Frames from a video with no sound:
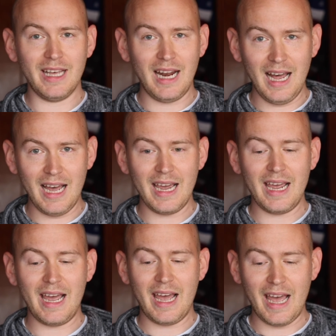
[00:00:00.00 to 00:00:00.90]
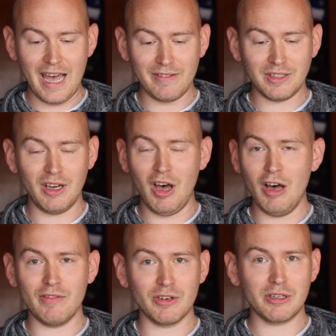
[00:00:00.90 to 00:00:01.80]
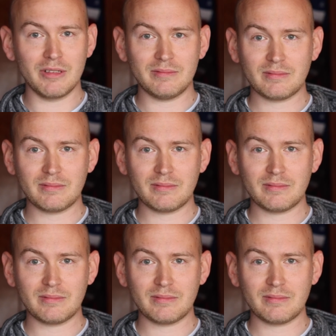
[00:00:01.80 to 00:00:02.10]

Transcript: that I have to offer.